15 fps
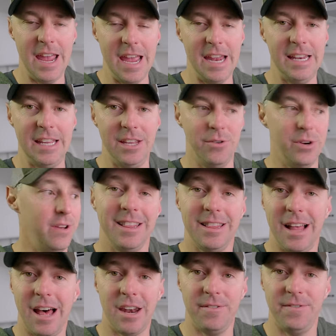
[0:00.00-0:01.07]
handy unit. A
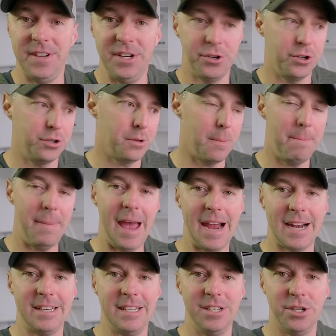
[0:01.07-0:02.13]
lot of features
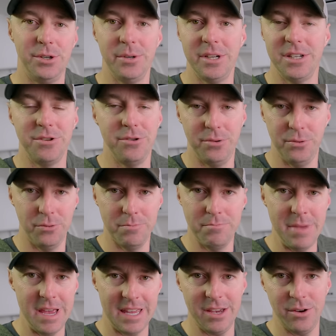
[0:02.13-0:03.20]
packed into it to
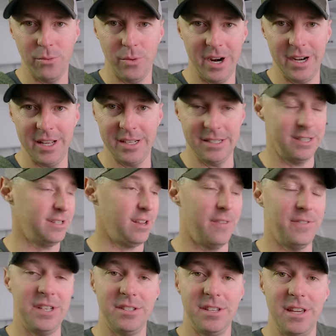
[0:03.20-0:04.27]
make it what it is. It's
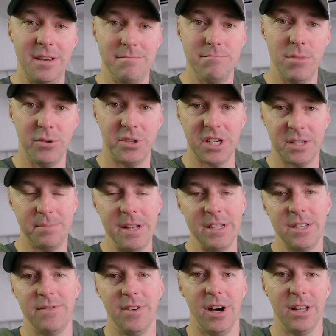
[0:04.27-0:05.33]
obviously most
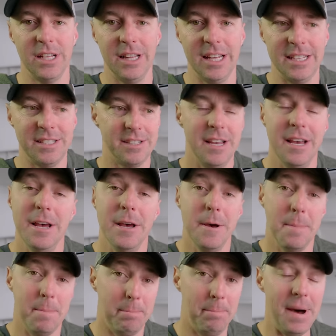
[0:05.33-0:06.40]
expensive on the list,
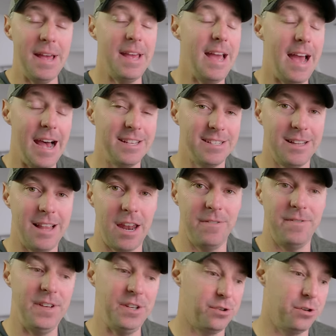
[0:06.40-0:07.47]
but it has a lot of
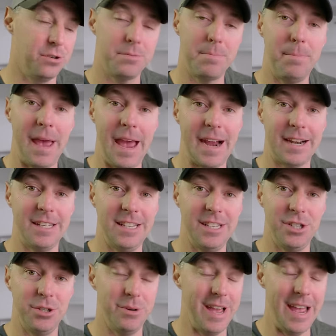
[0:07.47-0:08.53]
features packed
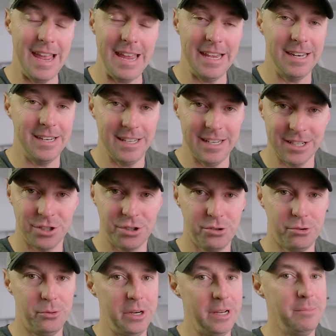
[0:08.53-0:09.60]
into it and
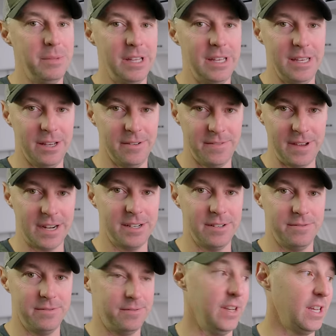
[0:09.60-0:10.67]
extremely
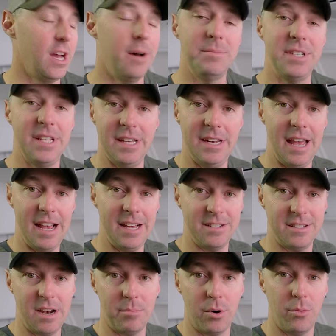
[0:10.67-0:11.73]
effective. It comes in as
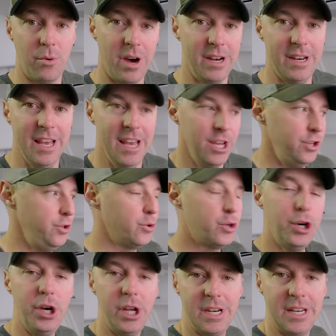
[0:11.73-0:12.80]
number one. You
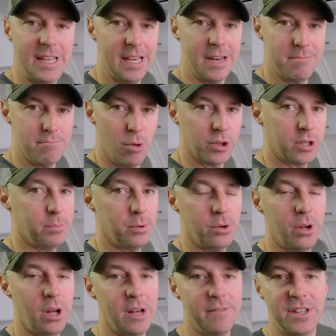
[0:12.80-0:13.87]
could get
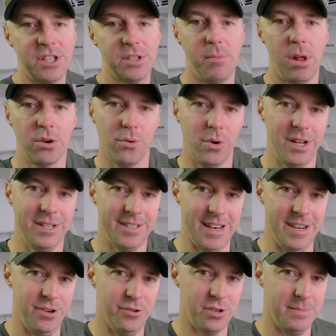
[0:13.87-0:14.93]
multiple of the smaller ones
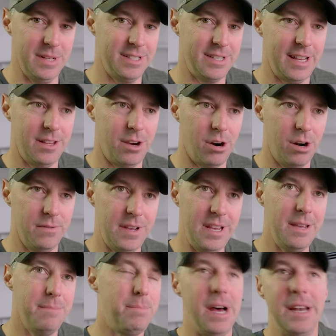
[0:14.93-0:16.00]
and use them inside the
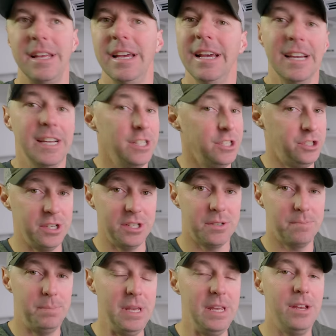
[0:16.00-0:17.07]
RV, but
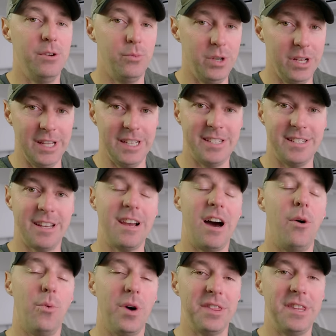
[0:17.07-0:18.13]
just be realistic
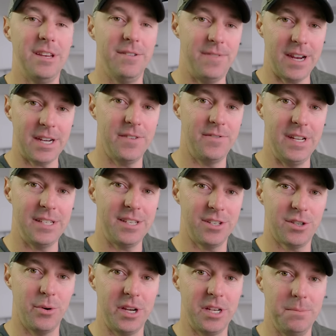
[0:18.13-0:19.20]
on what the effectiveness is
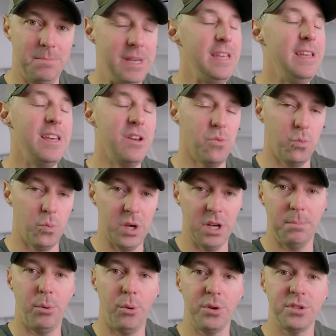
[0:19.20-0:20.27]
going to be. It
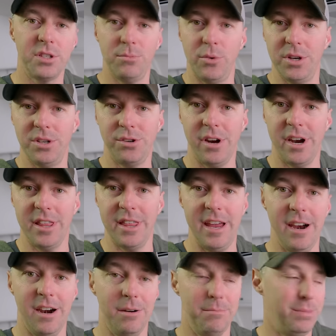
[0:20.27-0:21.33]
will pull some moisture out of the
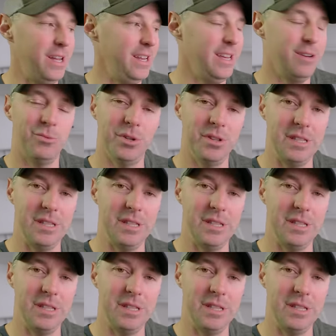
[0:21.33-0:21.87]
air, but it will